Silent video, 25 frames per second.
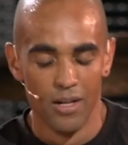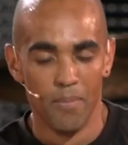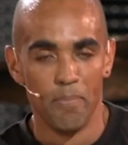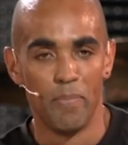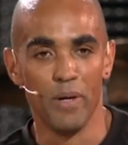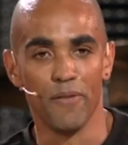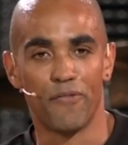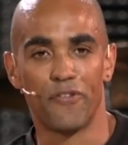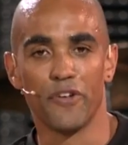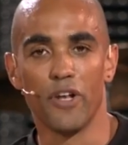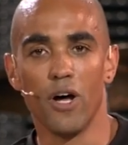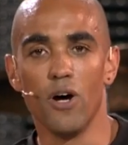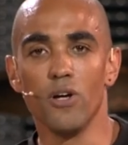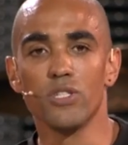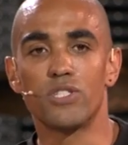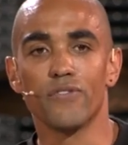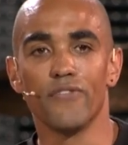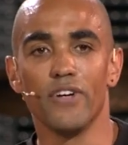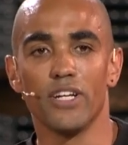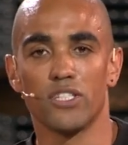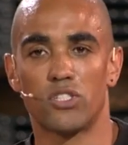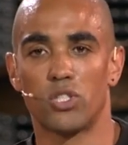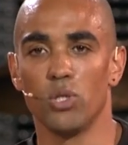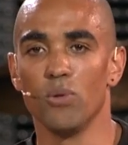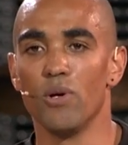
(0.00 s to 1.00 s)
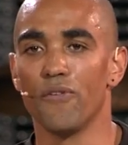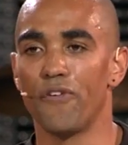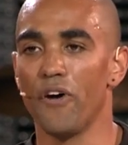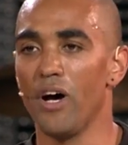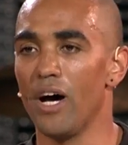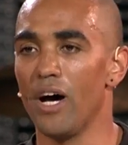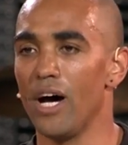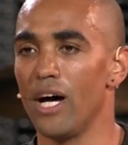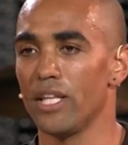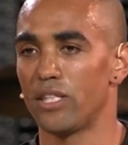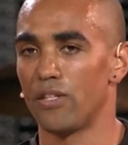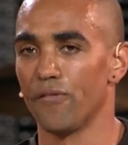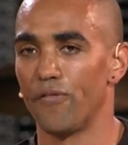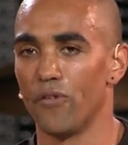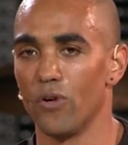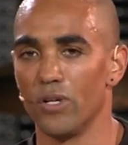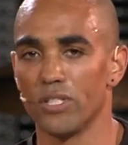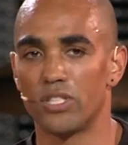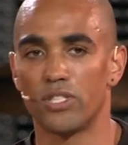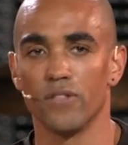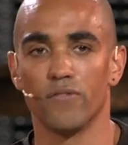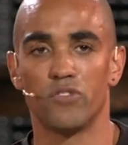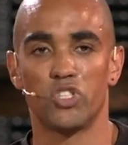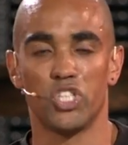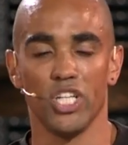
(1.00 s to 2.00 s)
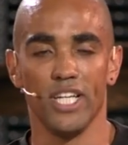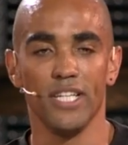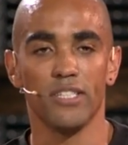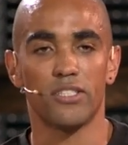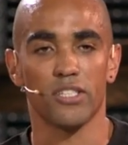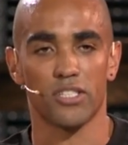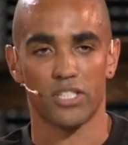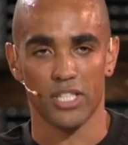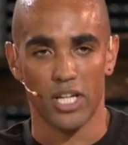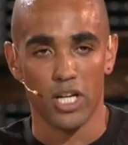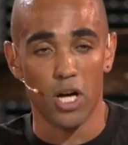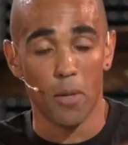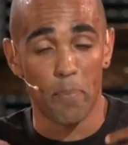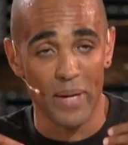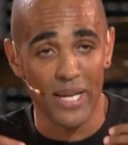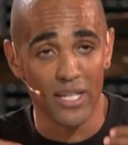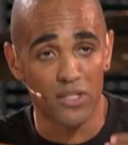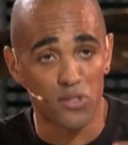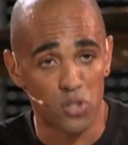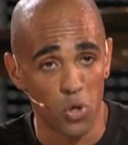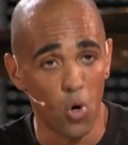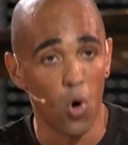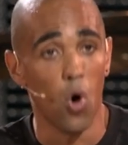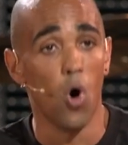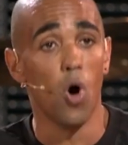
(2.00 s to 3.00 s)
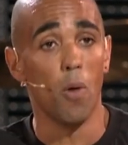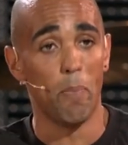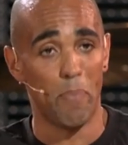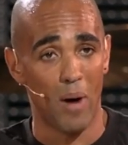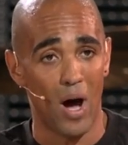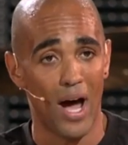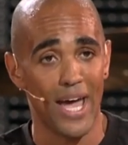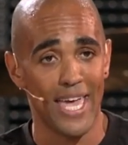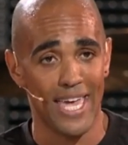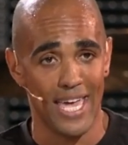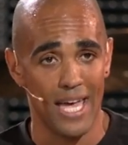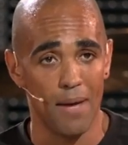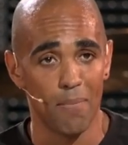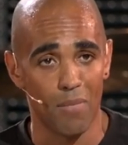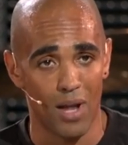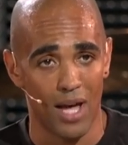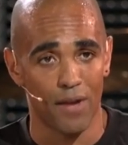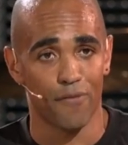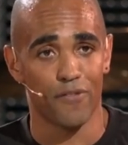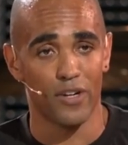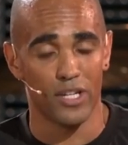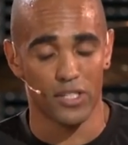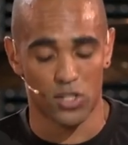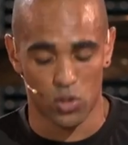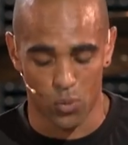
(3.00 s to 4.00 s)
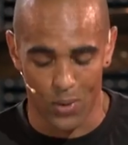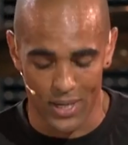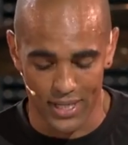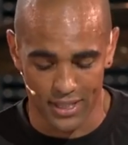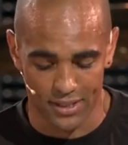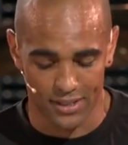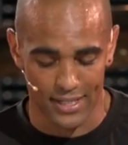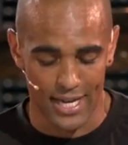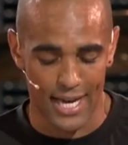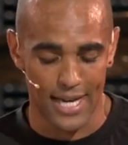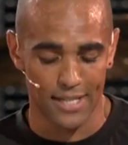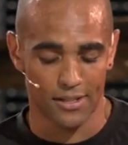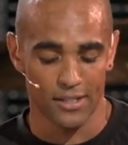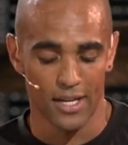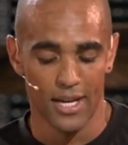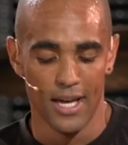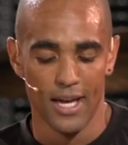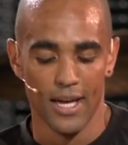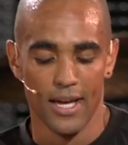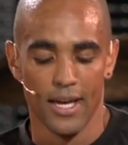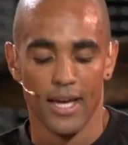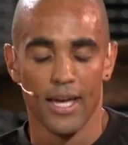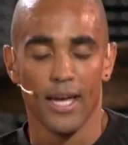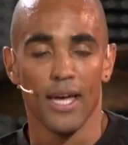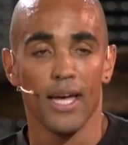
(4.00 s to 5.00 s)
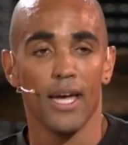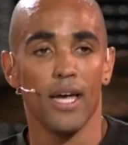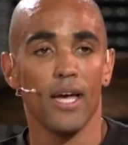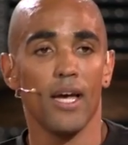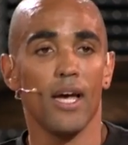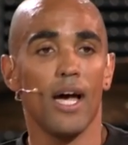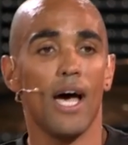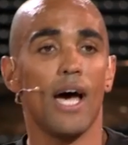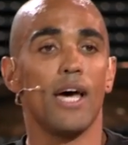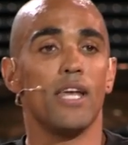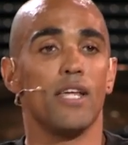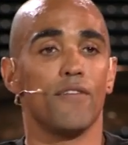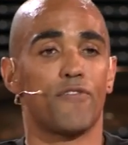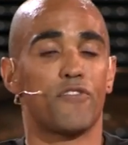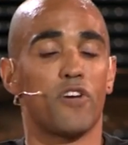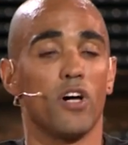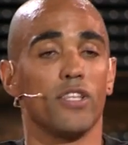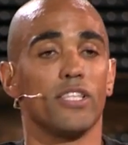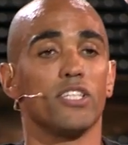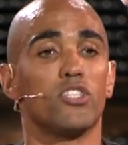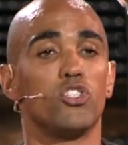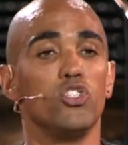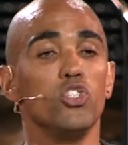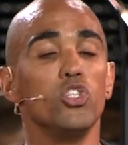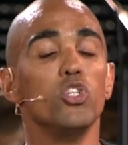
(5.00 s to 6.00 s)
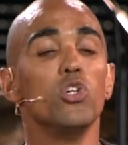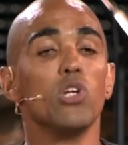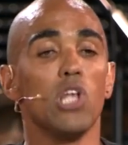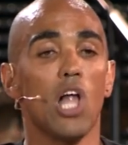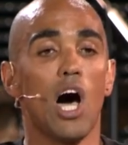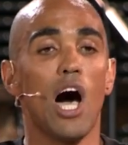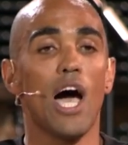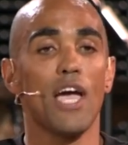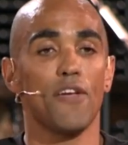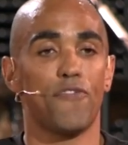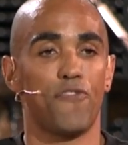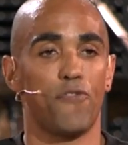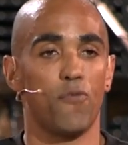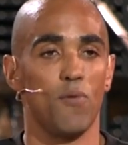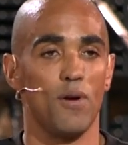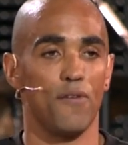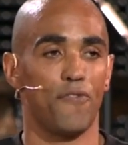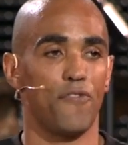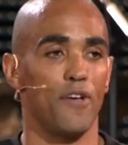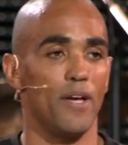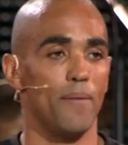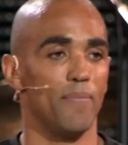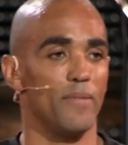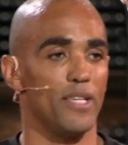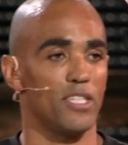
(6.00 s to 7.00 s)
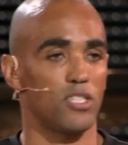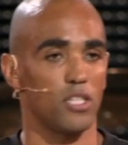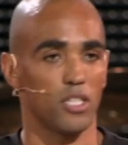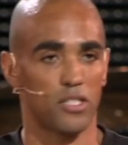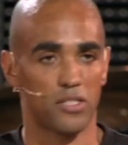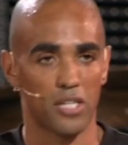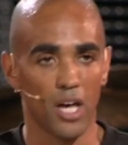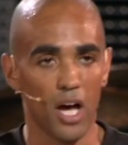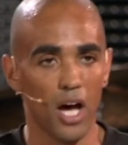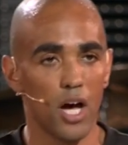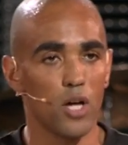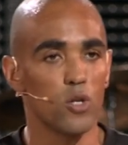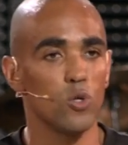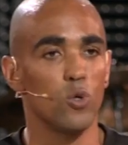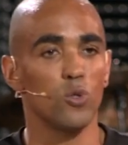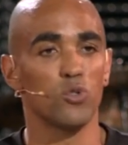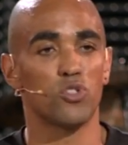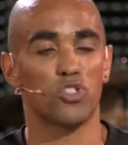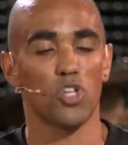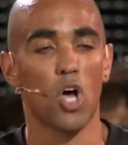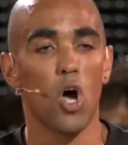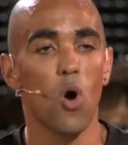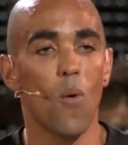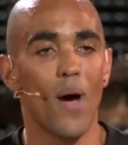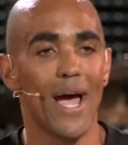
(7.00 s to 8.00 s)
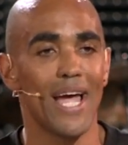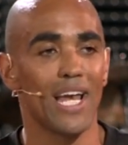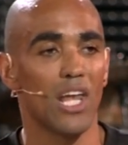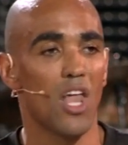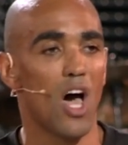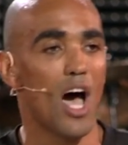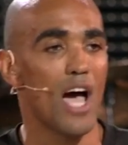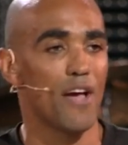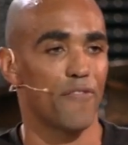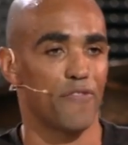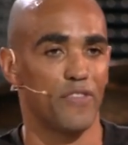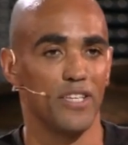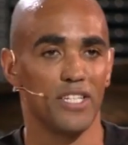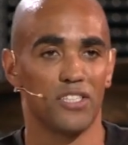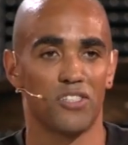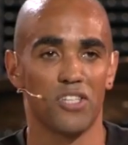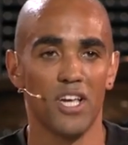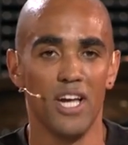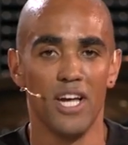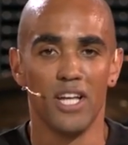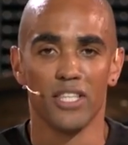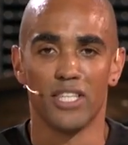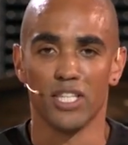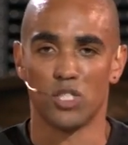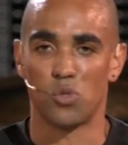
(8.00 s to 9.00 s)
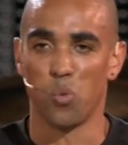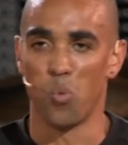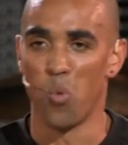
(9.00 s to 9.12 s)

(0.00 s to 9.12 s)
But for those of us who have heard the voice of Jesus and are being taught by him, like verse 20 says, and have got this new life with him, this eternal Zoe life, this, this